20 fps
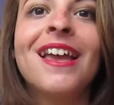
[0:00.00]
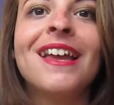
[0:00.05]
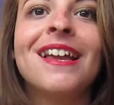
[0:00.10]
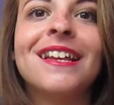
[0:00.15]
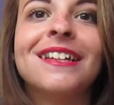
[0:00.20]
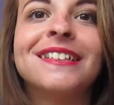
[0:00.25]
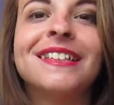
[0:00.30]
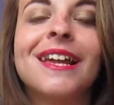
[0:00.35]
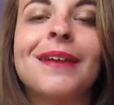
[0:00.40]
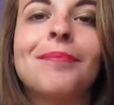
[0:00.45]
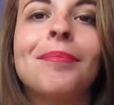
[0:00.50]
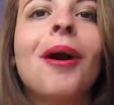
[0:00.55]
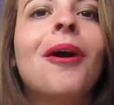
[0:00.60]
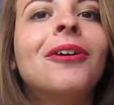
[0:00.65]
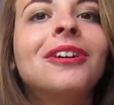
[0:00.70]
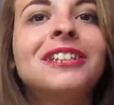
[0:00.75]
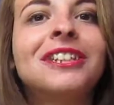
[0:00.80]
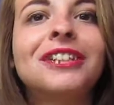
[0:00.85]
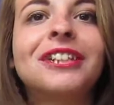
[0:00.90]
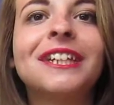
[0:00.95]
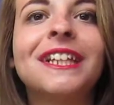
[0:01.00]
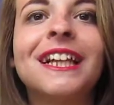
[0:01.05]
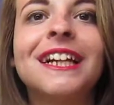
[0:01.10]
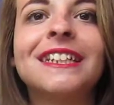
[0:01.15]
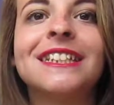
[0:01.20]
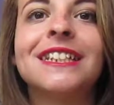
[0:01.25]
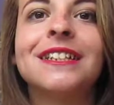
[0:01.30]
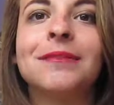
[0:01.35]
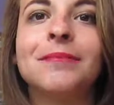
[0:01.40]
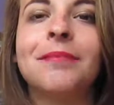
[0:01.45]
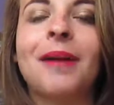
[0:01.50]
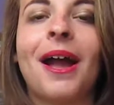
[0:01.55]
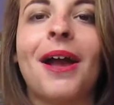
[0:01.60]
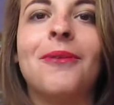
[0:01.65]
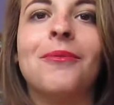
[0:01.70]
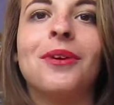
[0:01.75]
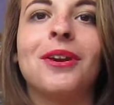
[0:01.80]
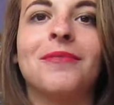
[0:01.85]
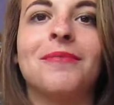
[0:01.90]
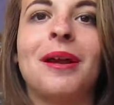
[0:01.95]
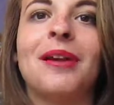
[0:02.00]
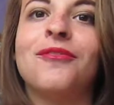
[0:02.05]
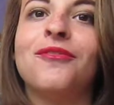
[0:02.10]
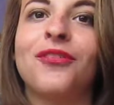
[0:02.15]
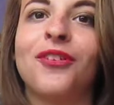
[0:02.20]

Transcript: is a poetry collection by one of my